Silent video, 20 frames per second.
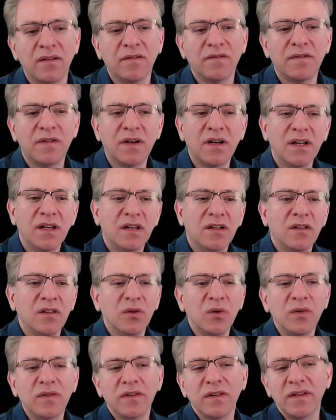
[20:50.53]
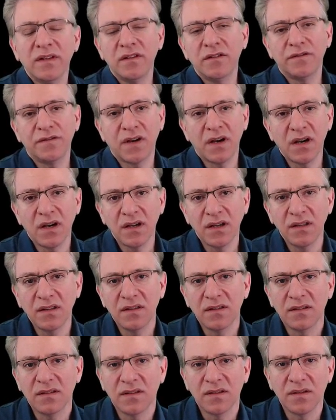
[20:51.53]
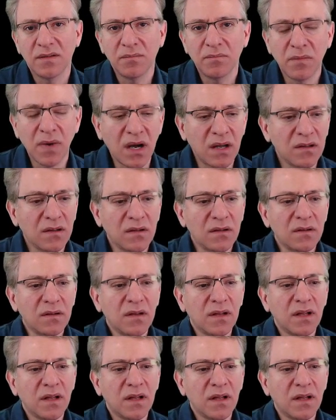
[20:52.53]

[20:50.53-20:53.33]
very loosely defined model.